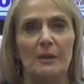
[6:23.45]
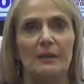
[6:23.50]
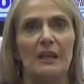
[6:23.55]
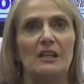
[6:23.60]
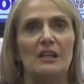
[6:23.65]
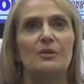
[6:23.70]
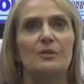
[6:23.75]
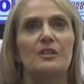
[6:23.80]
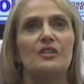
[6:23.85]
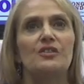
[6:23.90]
And
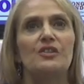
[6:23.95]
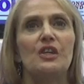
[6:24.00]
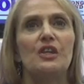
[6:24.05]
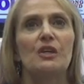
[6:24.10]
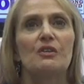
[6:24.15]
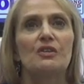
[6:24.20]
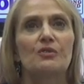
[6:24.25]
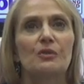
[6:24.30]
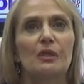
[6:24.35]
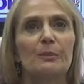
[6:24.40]
that's what this
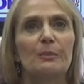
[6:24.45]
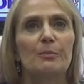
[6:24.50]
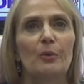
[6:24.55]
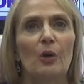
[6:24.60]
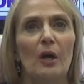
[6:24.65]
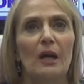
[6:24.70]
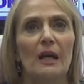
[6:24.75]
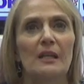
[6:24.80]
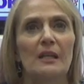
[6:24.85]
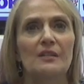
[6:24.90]
year has really
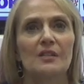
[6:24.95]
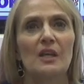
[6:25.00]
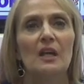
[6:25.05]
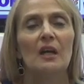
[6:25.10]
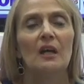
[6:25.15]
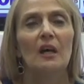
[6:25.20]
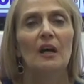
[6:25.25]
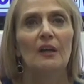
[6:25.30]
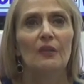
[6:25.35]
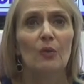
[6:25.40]
brought us
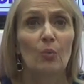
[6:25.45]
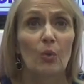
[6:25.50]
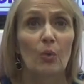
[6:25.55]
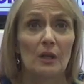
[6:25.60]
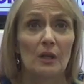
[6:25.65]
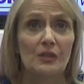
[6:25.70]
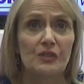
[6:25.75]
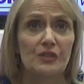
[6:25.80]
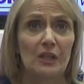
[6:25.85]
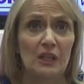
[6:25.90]
on the
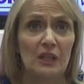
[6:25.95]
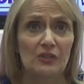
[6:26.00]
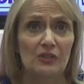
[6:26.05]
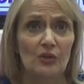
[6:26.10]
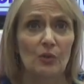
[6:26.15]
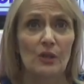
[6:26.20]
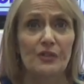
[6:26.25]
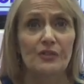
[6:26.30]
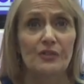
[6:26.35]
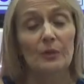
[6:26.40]
world stage
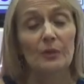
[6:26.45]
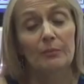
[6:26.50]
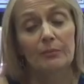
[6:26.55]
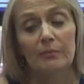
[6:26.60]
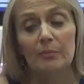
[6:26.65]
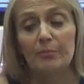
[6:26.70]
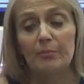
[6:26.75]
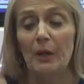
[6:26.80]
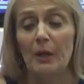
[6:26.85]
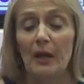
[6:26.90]
and also
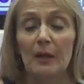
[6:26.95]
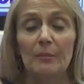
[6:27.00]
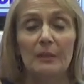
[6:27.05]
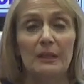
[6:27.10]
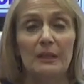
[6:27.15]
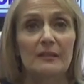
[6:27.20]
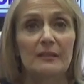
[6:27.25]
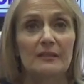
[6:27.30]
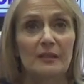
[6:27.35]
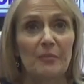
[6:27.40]

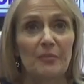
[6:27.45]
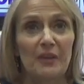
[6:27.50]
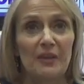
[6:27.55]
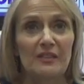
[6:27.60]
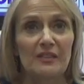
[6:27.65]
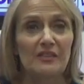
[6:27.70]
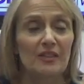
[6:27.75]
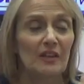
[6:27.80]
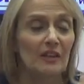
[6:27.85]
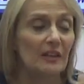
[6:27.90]
probably in some
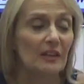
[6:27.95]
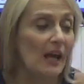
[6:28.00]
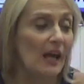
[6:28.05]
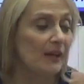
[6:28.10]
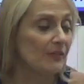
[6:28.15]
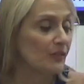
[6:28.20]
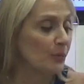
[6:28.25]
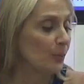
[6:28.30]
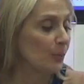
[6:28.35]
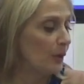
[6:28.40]
things in our
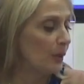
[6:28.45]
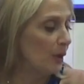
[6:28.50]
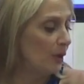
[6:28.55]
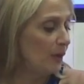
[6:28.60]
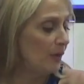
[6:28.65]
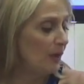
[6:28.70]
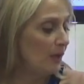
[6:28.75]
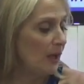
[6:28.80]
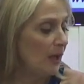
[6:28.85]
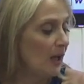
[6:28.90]
lives. So when we go
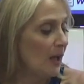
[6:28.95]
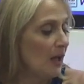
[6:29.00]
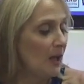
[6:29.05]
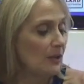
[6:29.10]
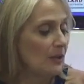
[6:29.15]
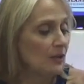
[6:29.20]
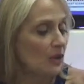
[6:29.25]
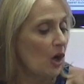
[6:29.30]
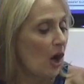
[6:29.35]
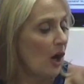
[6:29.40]
to the
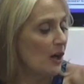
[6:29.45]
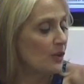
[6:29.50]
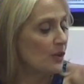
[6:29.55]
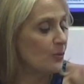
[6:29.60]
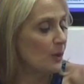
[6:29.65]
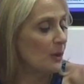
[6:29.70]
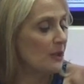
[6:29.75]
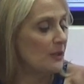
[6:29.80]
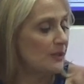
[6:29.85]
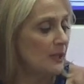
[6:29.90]
cards,
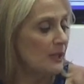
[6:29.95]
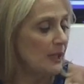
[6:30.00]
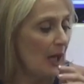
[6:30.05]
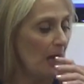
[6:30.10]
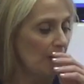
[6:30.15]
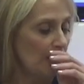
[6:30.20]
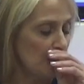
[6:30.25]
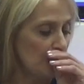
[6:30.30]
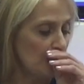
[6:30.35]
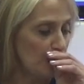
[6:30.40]
we're going to see
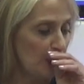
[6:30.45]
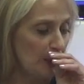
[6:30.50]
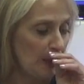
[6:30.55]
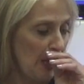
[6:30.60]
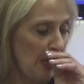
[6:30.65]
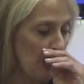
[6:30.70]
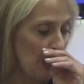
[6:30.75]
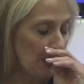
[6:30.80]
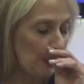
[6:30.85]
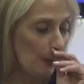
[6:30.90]
how that's
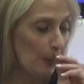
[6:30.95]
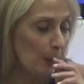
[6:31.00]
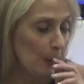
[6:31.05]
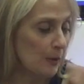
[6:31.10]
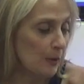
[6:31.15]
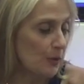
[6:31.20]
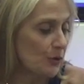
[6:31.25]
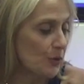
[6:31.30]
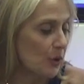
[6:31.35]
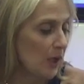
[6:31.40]
played out in your
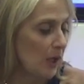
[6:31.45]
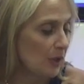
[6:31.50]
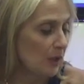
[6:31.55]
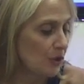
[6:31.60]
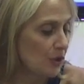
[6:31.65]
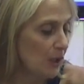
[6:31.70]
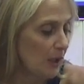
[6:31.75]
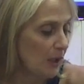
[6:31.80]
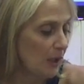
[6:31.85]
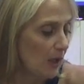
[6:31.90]
own
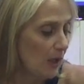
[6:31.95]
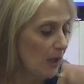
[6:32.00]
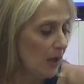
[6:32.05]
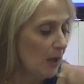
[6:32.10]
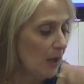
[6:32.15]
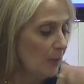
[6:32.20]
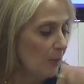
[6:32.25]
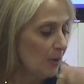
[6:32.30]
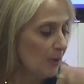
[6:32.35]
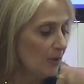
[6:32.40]
astrology.
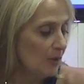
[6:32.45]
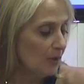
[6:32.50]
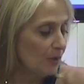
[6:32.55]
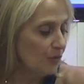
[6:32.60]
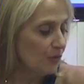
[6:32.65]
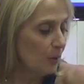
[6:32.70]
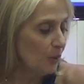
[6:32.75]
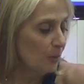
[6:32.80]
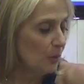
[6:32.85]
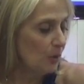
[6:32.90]
But this
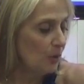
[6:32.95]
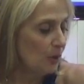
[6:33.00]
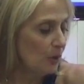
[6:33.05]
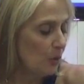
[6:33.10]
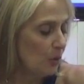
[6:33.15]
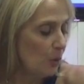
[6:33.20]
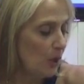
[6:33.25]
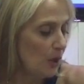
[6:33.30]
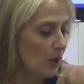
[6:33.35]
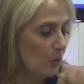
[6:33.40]
full moon
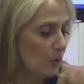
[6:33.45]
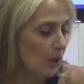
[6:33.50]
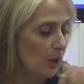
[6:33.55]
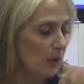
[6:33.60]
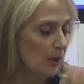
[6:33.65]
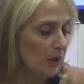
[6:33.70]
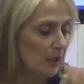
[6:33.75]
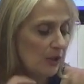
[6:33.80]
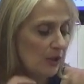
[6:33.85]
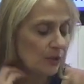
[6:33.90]
in, in,
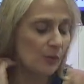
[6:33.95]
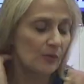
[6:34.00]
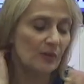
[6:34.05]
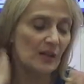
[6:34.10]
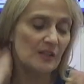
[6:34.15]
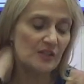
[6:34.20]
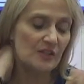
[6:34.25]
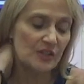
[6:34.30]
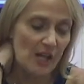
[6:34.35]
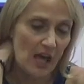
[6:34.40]
Aquarius, we've
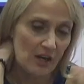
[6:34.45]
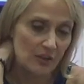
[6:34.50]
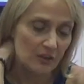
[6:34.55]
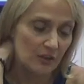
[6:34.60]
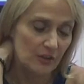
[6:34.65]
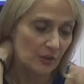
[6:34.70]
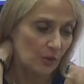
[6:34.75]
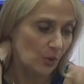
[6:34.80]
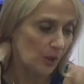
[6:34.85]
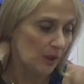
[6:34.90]
got
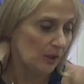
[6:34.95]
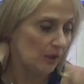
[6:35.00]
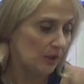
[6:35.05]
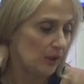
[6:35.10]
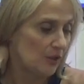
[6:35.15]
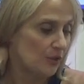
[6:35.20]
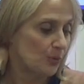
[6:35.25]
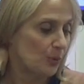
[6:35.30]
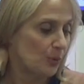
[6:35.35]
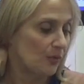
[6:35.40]
Saturn in
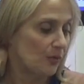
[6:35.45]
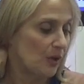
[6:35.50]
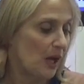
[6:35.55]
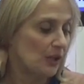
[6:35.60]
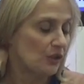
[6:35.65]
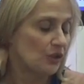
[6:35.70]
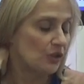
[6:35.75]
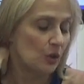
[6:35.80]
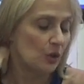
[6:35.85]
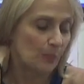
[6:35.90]
Aquarius, we've
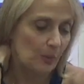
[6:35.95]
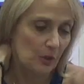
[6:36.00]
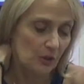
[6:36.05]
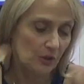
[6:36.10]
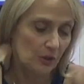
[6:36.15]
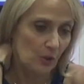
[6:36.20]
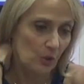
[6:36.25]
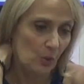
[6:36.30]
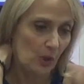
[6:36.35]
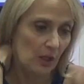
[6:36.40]
got
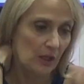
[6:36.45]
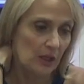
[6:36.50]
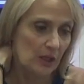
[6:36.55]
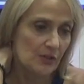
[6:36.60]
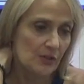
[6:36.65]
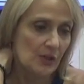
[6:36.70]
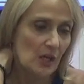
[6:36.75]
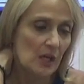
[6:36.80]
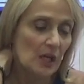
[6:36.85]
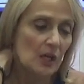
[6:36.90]
Jupiter in
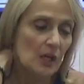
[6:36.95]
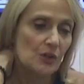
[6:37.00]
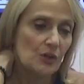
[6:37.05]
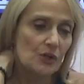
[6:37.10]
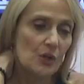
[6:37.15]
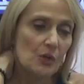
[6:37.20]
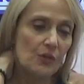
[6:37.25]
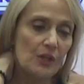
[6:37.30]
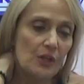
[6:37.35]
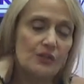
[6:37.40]
Aquarius.
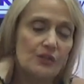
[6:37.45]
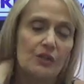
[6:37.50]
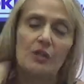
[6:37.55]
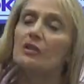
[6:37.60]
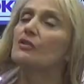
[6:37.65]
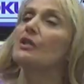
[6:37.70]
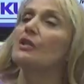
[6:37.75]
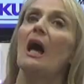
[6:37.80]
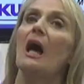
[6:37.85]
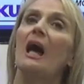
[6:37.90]
So this
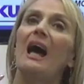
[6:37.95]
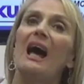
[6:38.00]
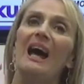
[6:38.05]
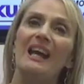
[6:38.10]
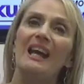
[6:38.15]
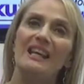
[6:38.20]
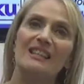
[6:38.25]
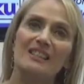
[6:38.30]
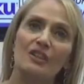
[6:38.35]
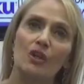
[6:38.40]
is
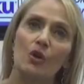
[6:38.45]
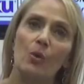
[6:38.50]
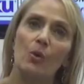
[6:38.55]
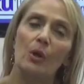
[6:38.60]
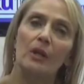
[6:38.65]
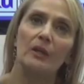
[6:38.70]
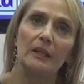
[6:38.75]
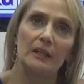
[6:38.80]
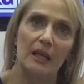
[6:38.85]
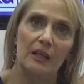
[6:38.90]
heightened
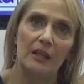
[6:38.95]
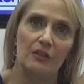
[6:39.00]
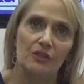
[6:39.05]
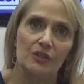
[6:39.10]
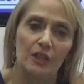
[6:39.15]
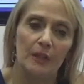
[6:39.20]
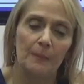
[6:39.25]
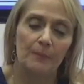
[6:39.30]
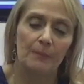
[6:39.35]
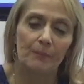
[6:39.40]
Aquarian
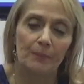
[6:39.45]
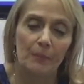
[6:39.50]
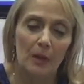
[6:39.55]
energy.